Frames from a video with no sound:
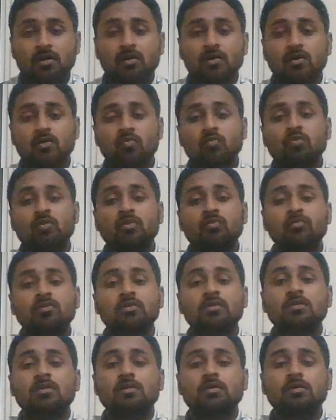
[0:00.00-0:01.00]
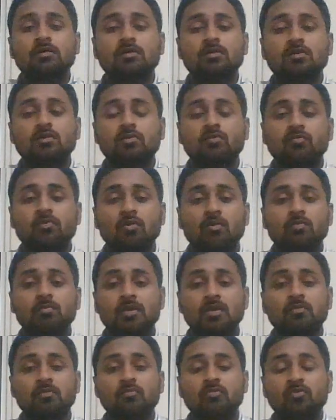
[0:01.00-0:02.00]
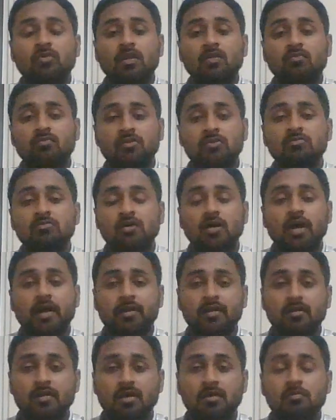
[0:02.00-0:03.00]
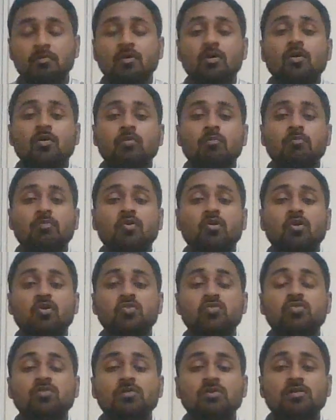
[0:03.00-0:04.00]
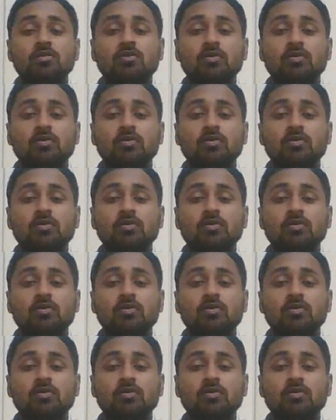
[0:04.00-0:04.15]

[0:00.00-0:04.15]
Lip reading: Only one of them you can use at a time because the